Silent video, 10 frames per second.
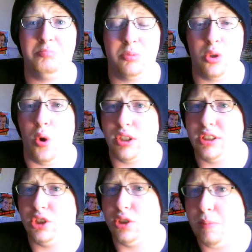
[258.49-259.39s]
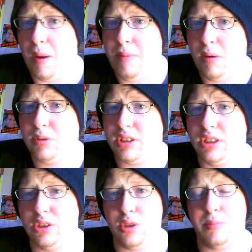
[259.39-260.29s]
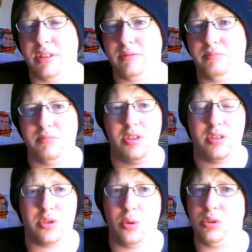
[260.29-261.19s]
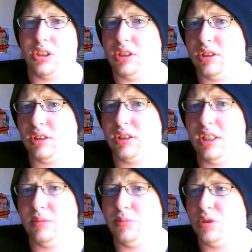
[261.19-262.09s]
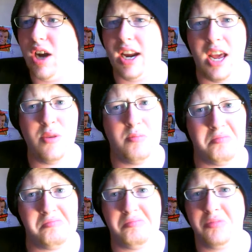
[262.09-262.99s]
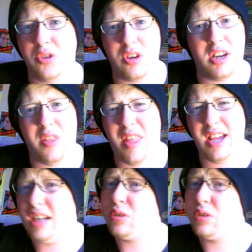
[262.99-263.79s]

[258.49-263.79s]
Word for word: lost his superpowers, his super soldier serums ran out, sort of thing.